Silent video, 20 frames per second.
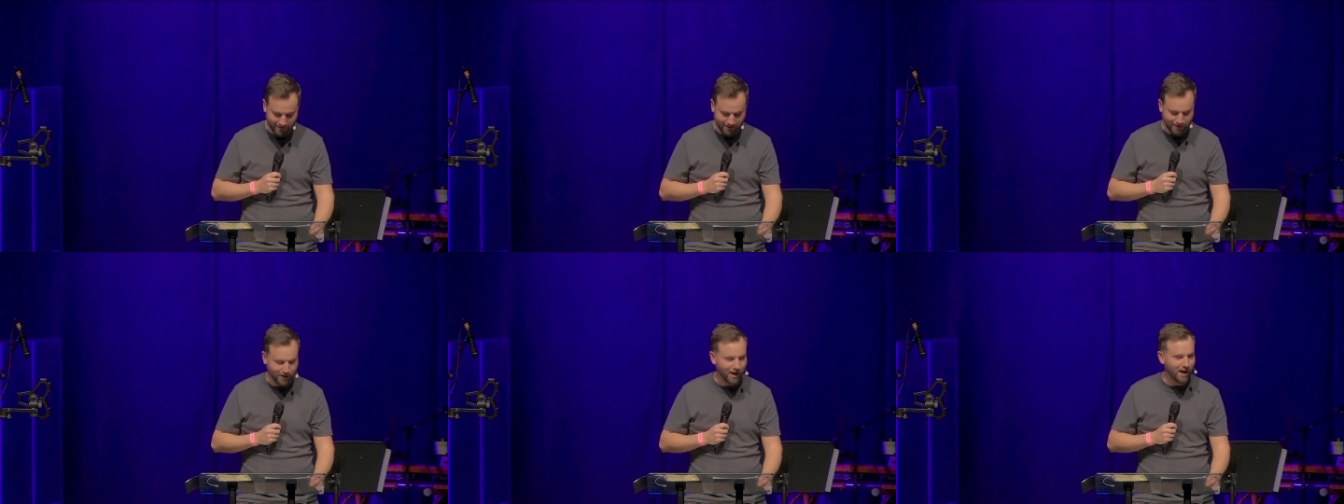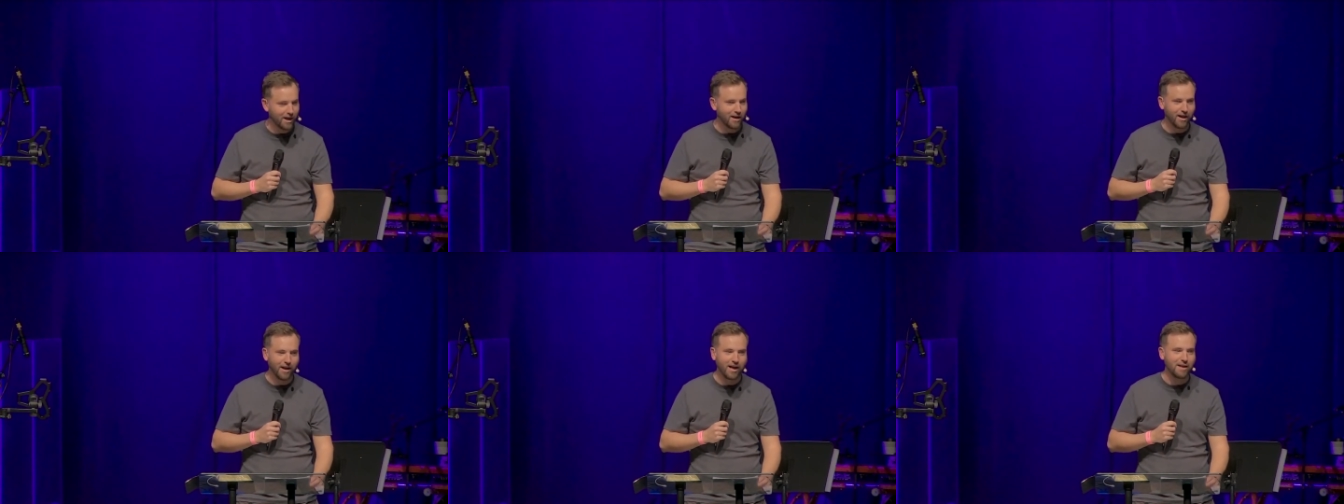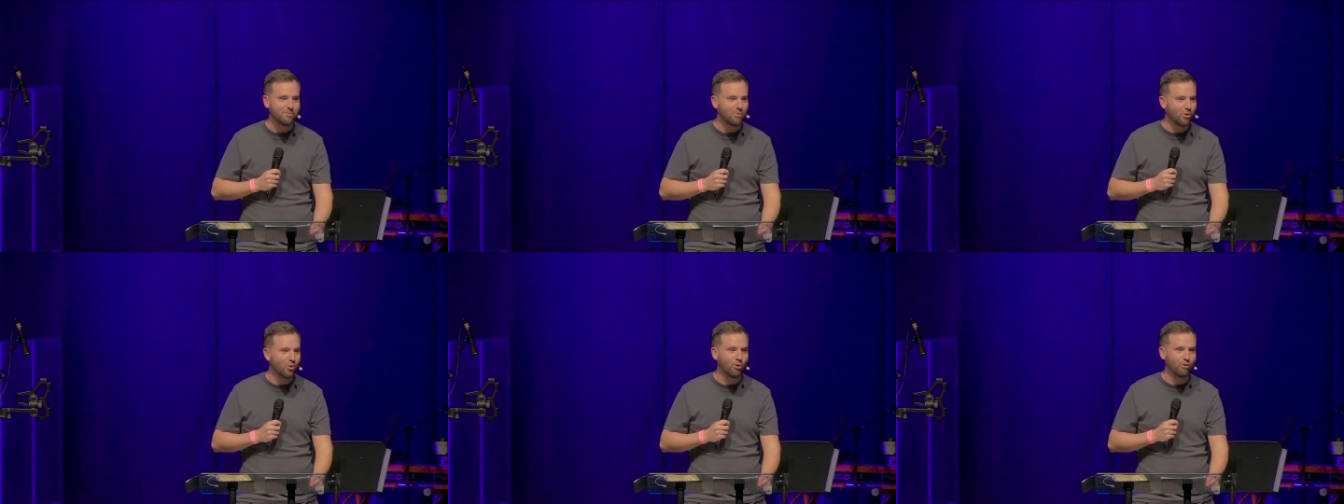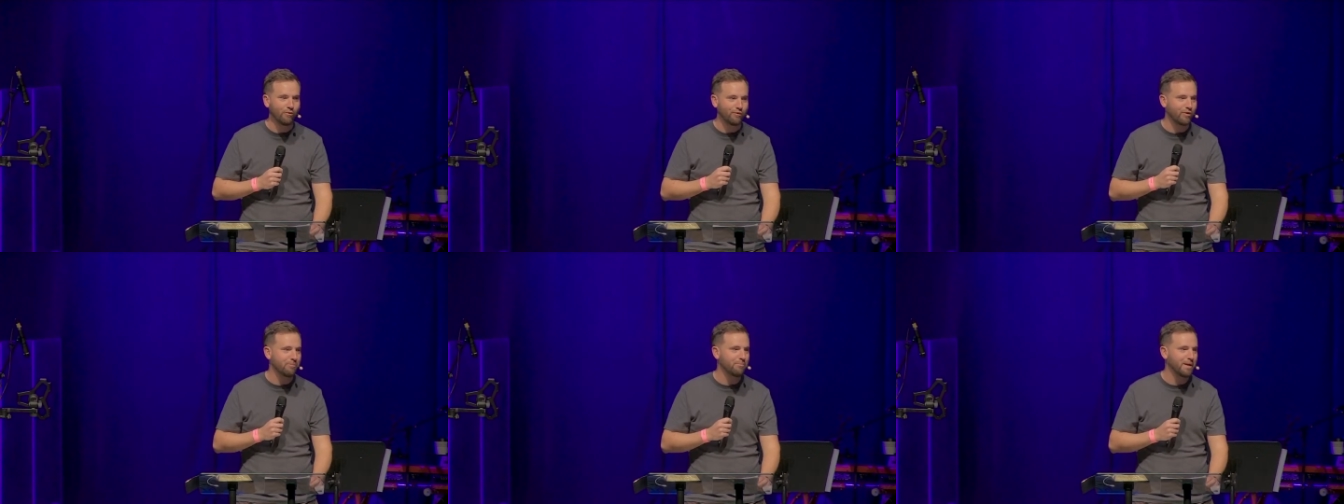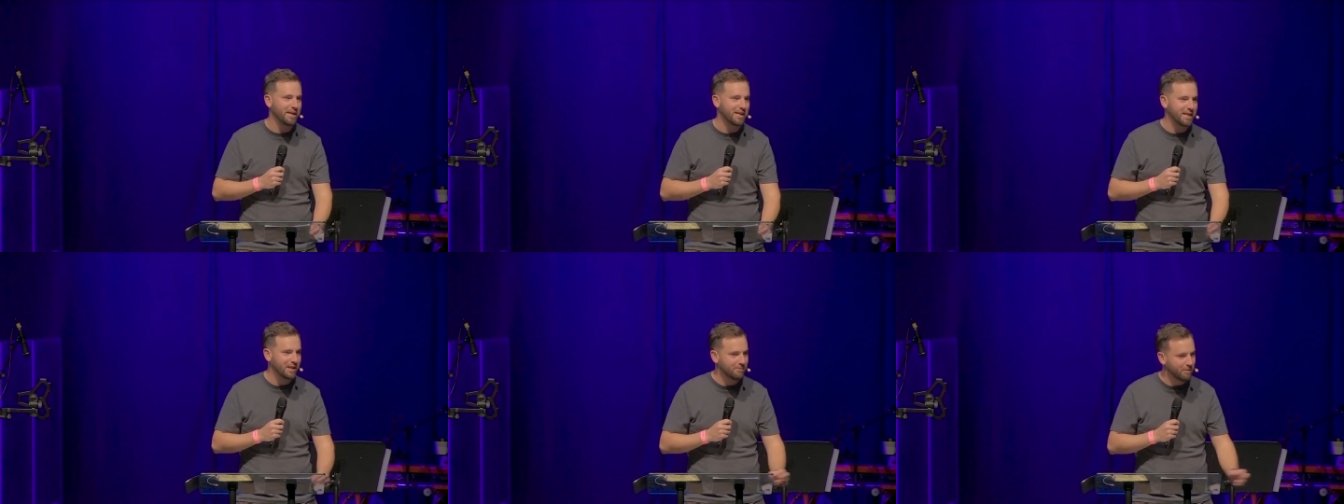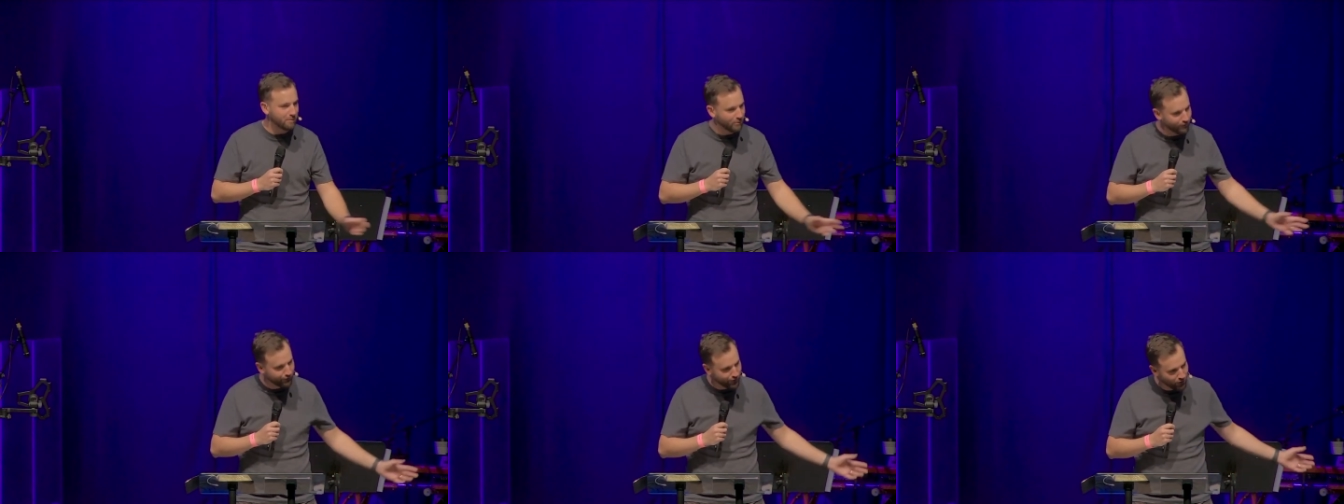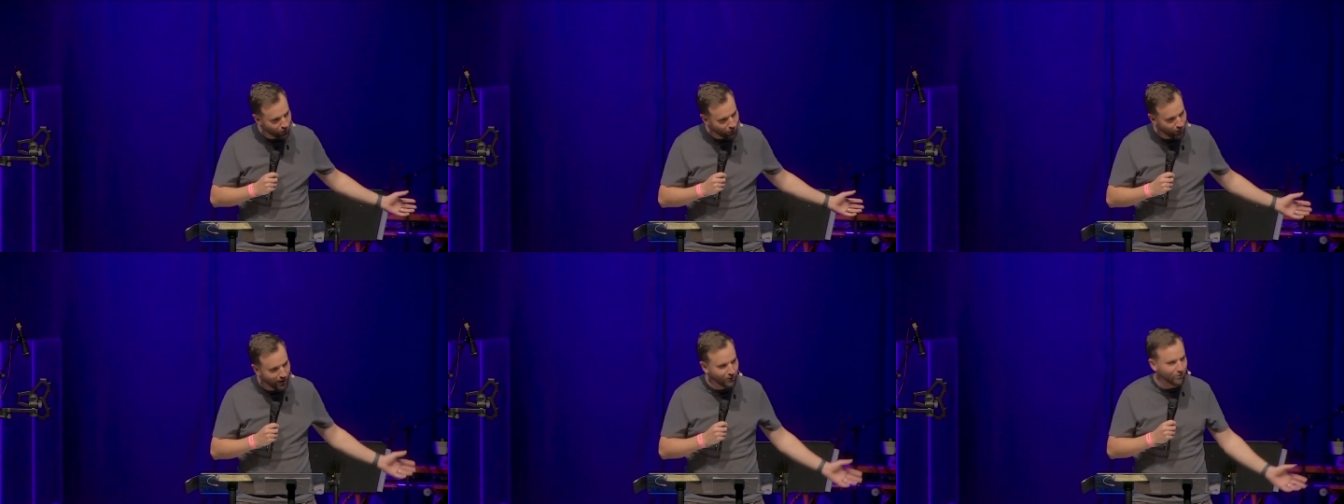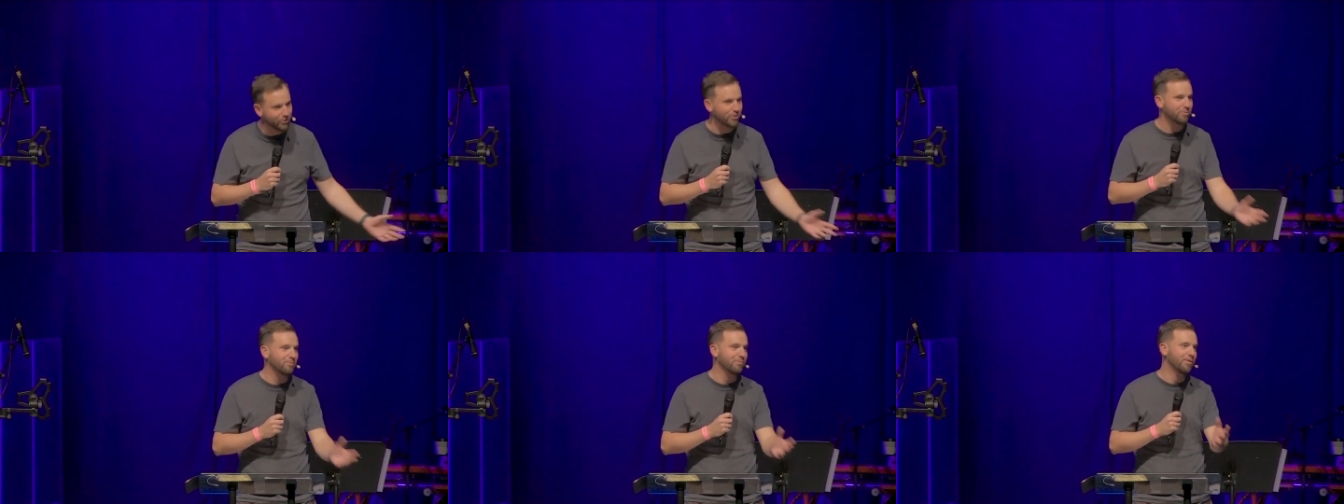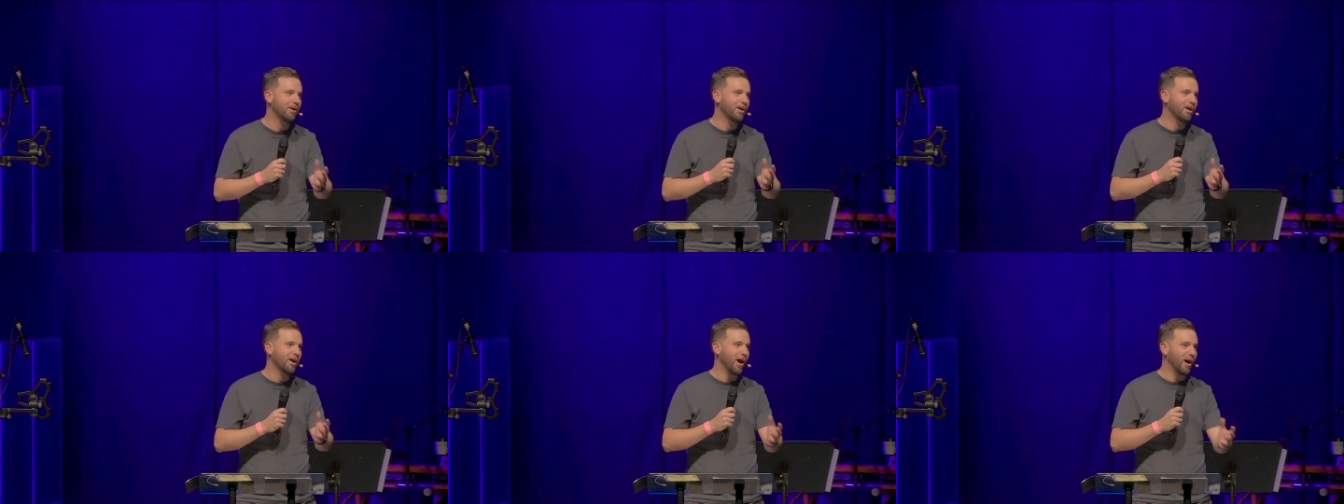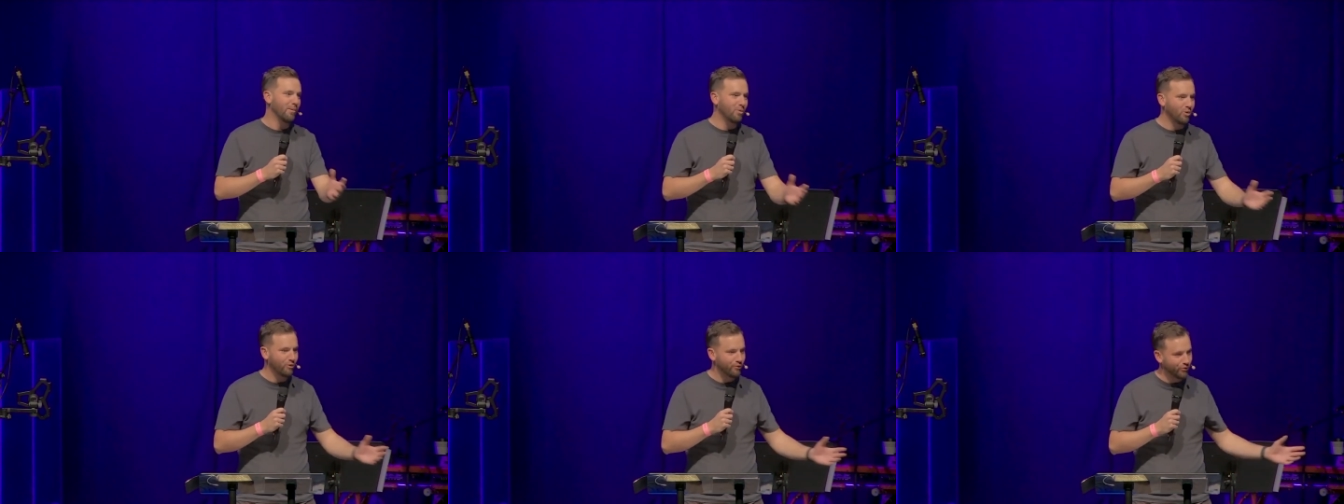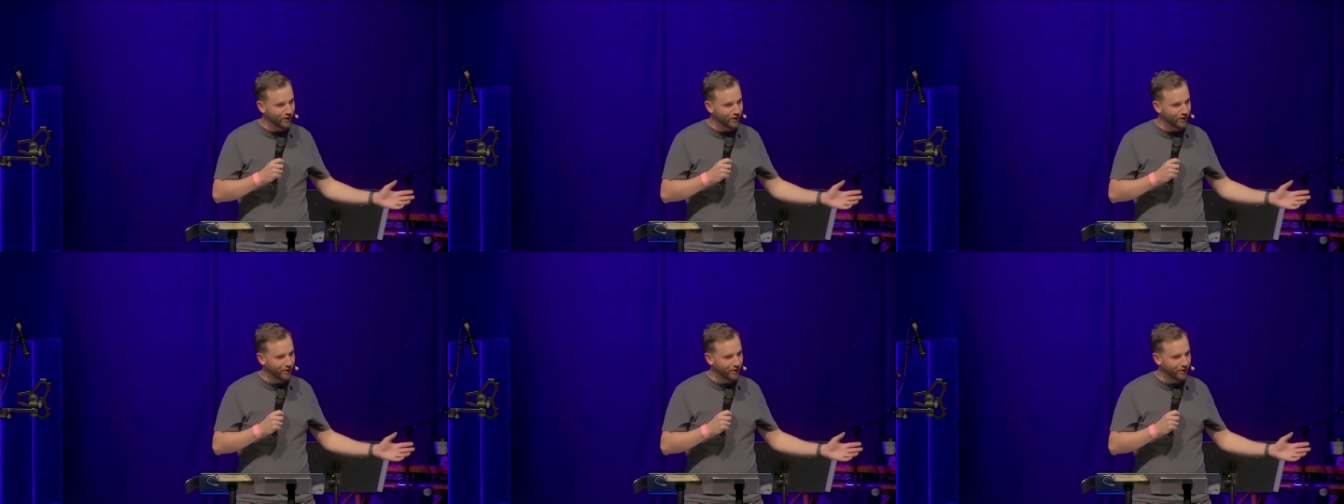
I, I am all for making people feel welcome. I'm all for